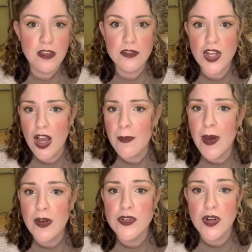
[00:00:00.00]
talk
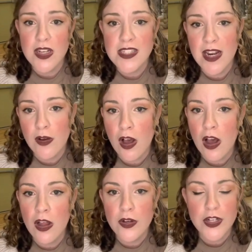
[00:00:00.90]
about drugs and
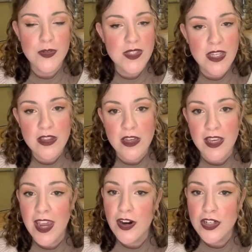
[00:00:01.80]
alcohol, or you see the
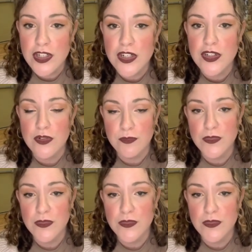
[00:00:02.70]
characters